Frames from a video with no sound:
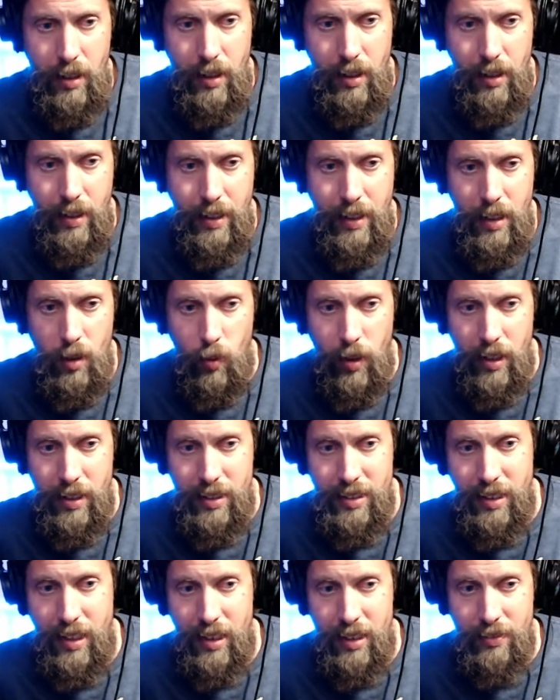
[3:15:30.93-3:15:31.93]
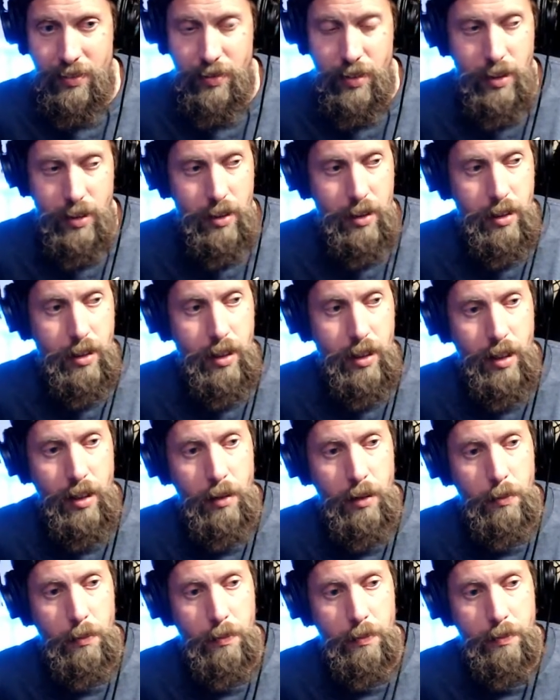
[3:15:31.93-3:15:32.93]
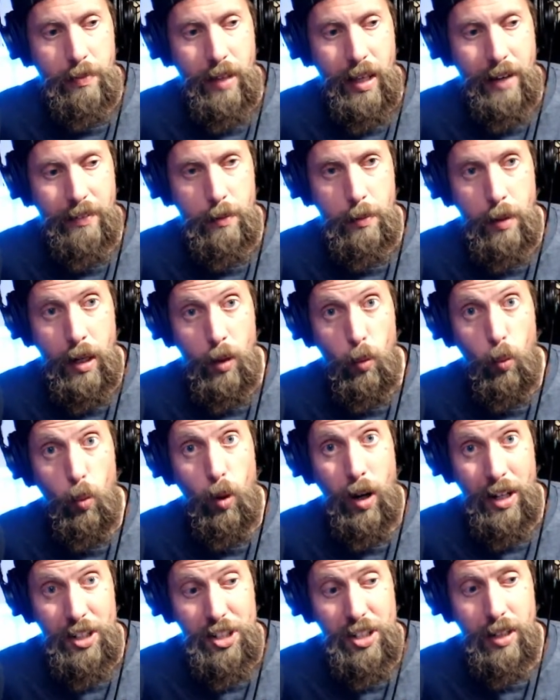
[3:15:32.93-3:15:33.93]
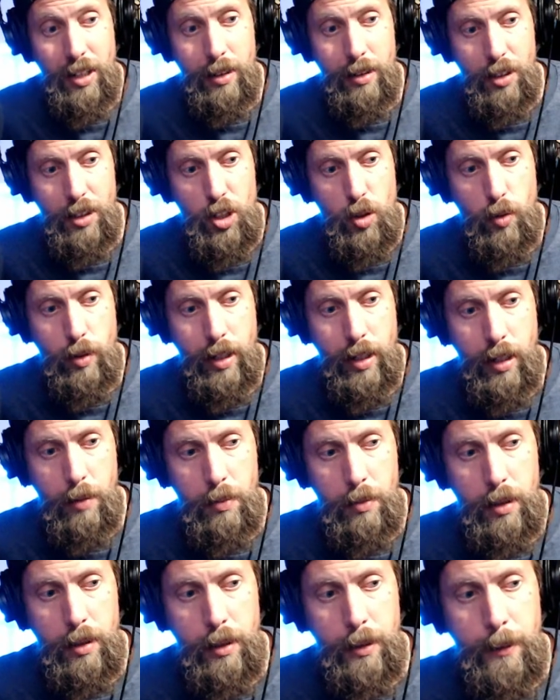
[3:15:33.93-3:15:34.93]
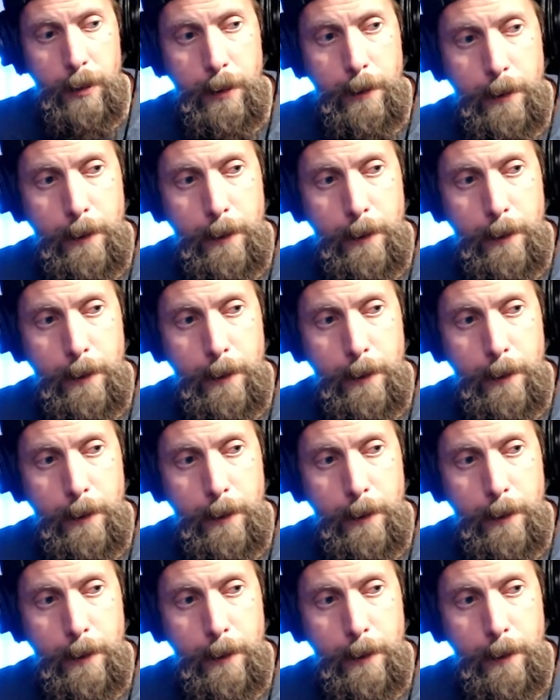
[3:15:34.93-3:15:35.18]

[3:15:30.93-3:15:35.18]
But uh, anyways, thanks for um, everybody watching the stream.